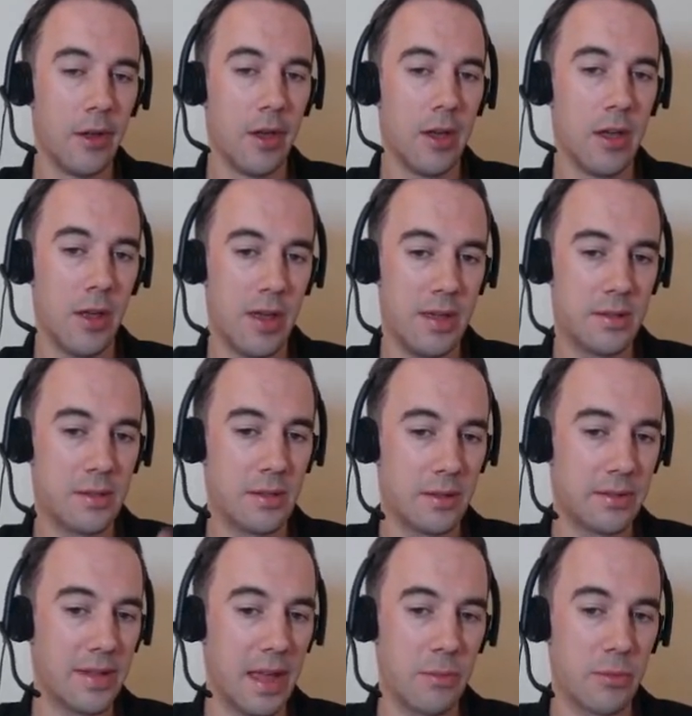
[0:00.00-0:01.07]
you know, isn't the
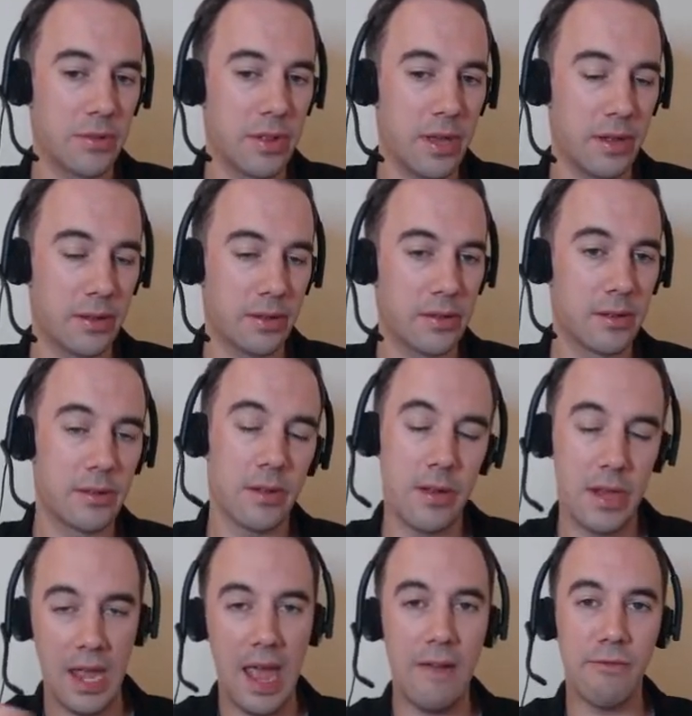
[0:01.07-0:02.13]
same as this. So
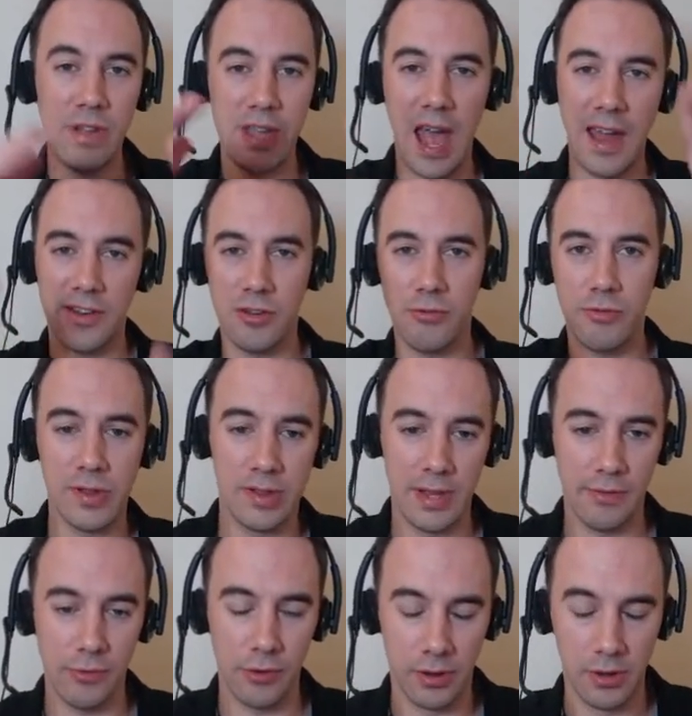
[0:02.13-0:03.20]
every category is
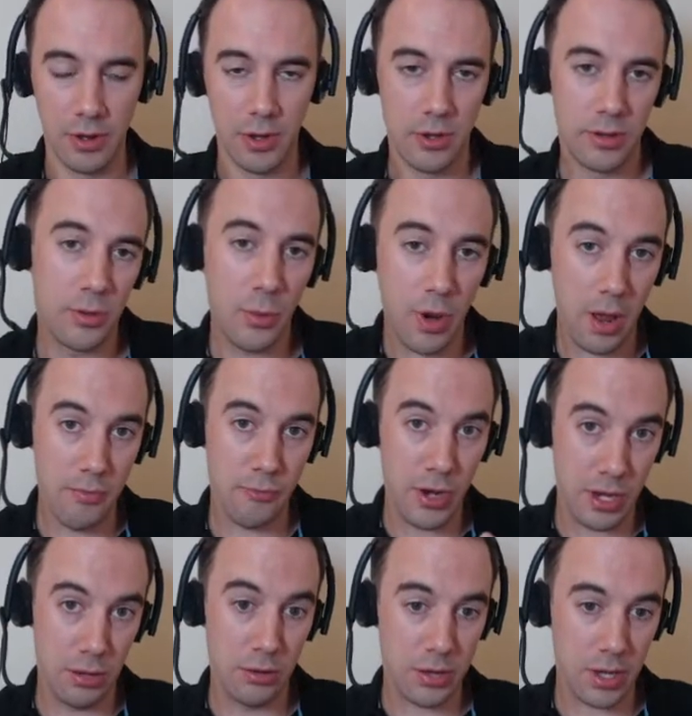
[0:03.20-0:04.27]
different. So what I'm
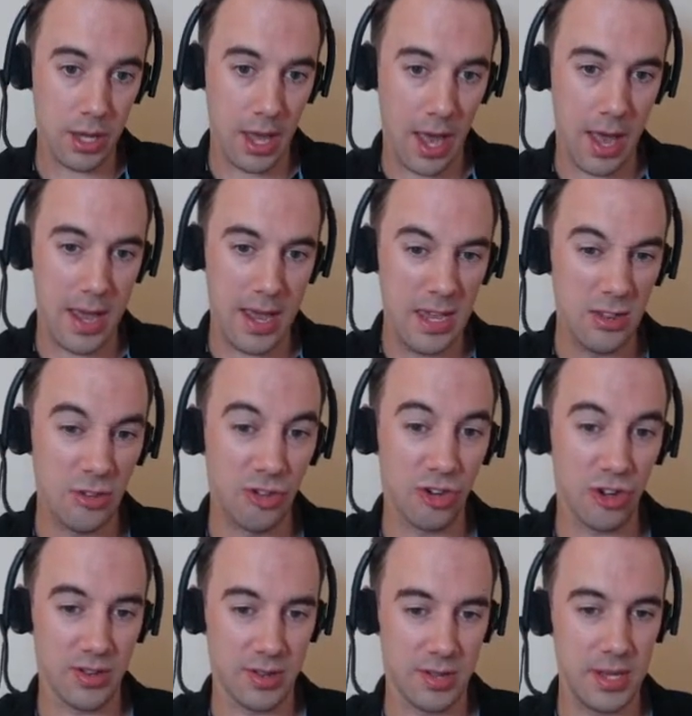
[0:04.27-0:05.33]
really looking at is
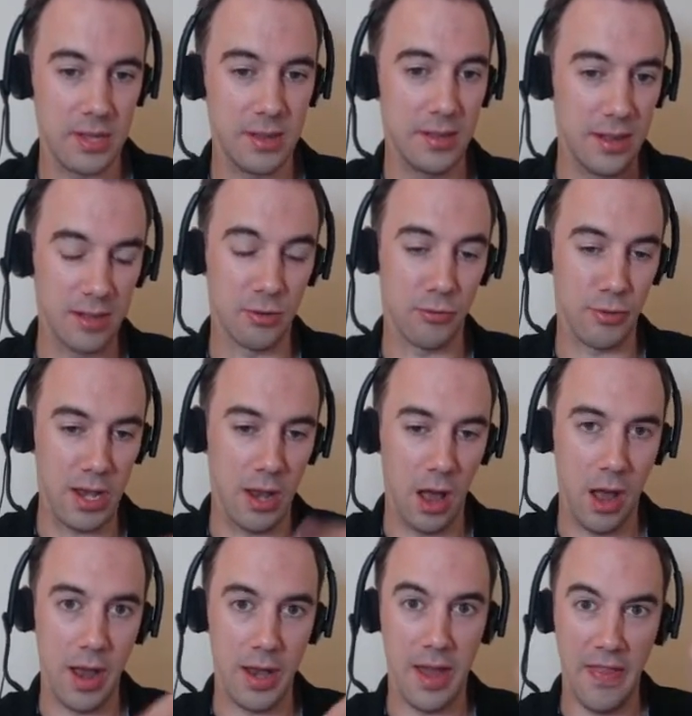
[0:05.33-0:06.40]
just this green
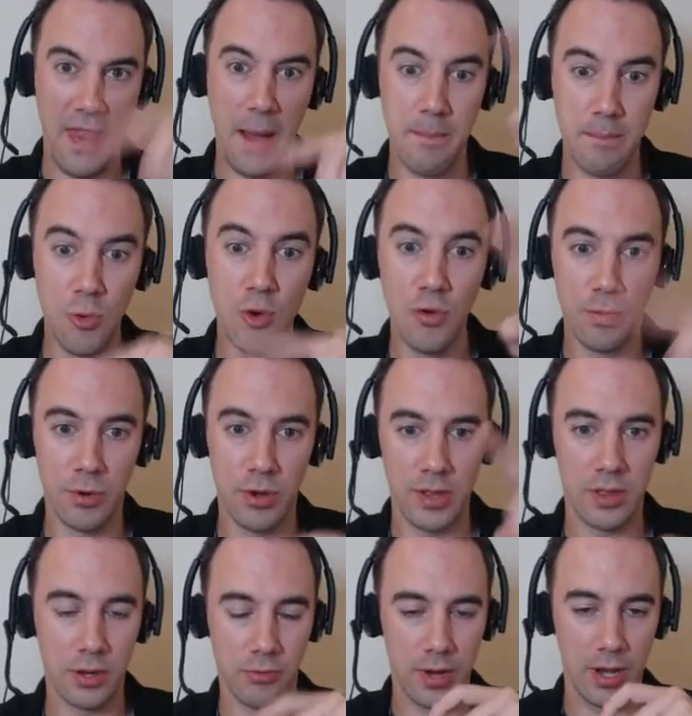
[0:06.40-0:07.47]
line and that movement in
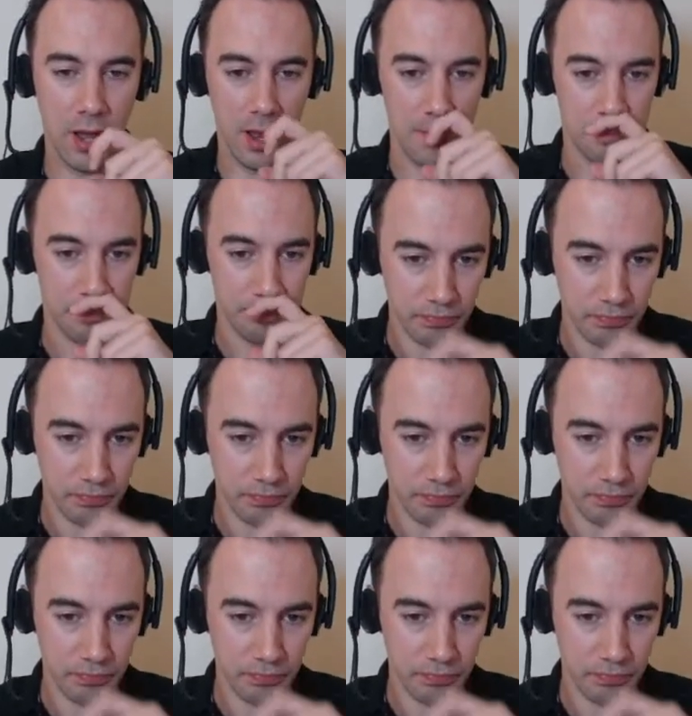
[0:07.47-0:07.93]
the green line.